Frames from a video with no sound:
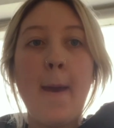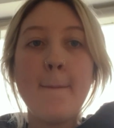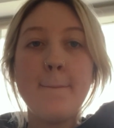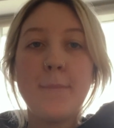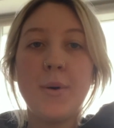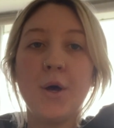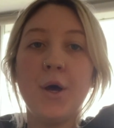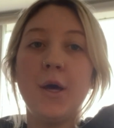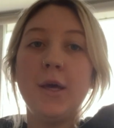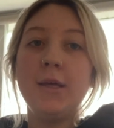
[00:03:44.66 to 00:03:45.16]

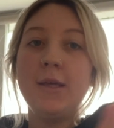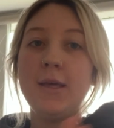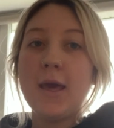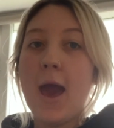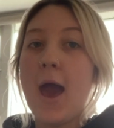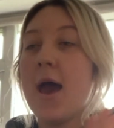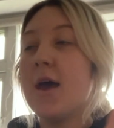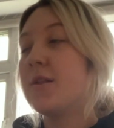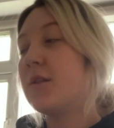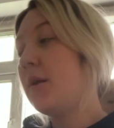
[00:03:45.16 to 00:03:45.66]
But
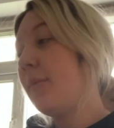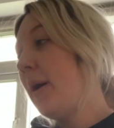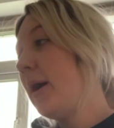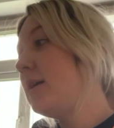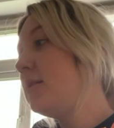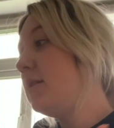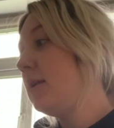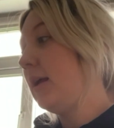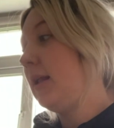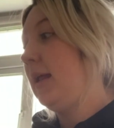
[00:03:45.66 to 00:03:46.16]
yeah, so
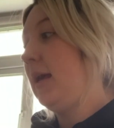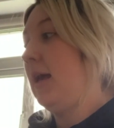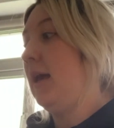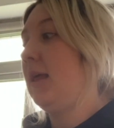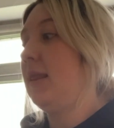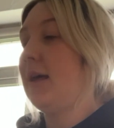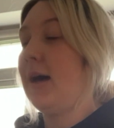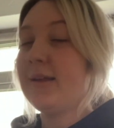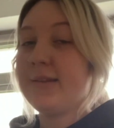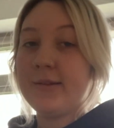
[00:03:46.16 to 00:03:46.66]

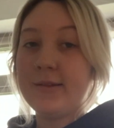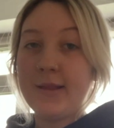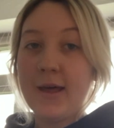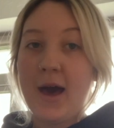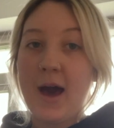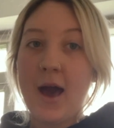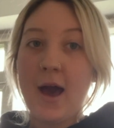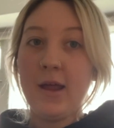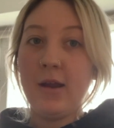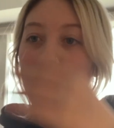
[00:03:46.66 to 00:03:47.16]
basically that's
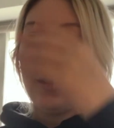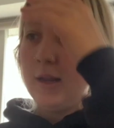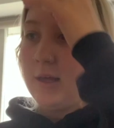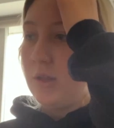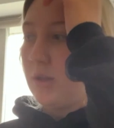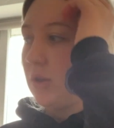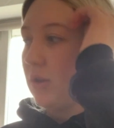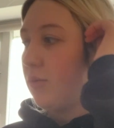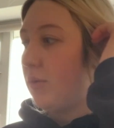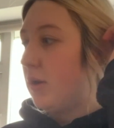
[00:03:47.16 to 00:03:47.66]
that, and I literally
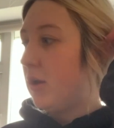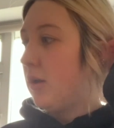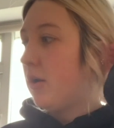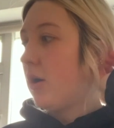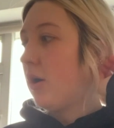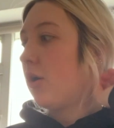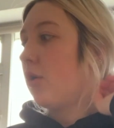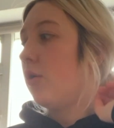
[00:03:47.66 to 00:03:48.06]
just want to